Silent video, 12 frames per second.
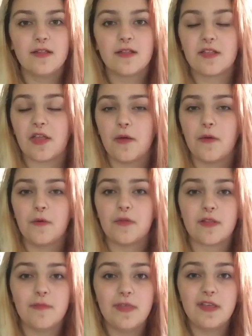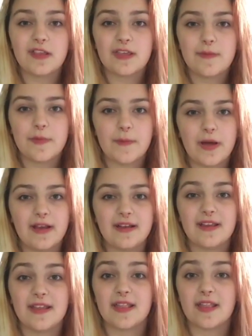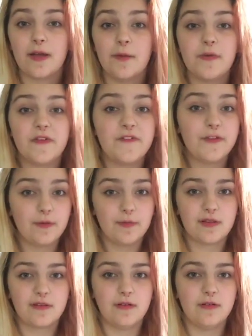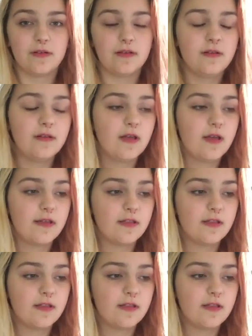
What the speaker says: So something to keep in mind is I'm a film student,